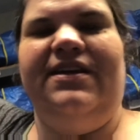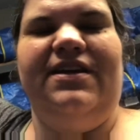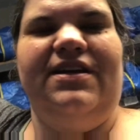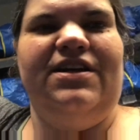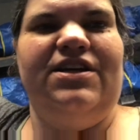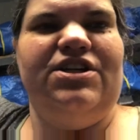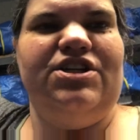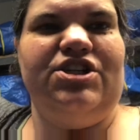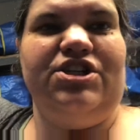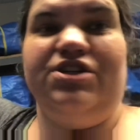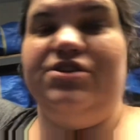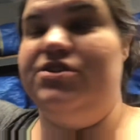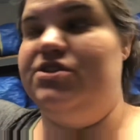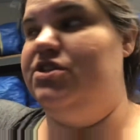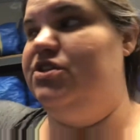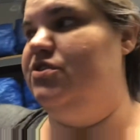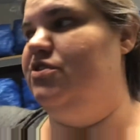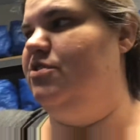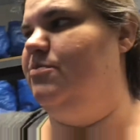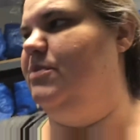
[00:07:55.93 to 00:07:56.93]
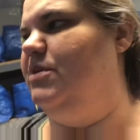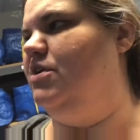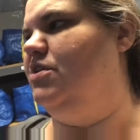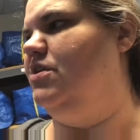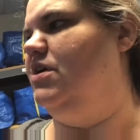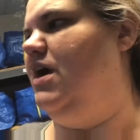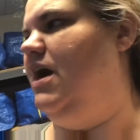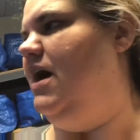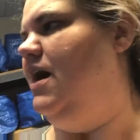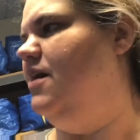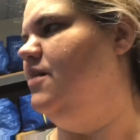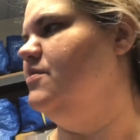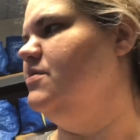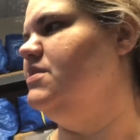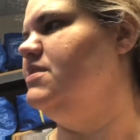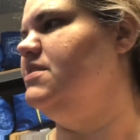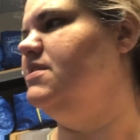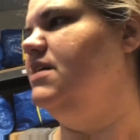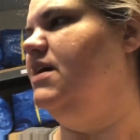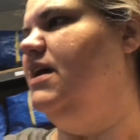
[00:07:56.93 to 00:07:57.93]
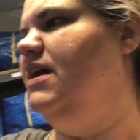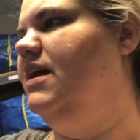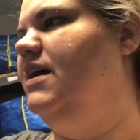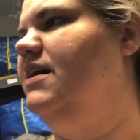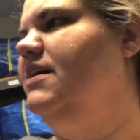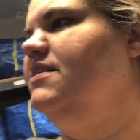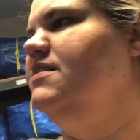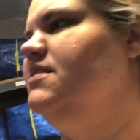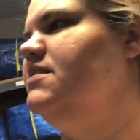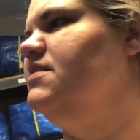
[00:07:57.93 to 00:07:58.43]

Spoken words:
she used to do them at her house, and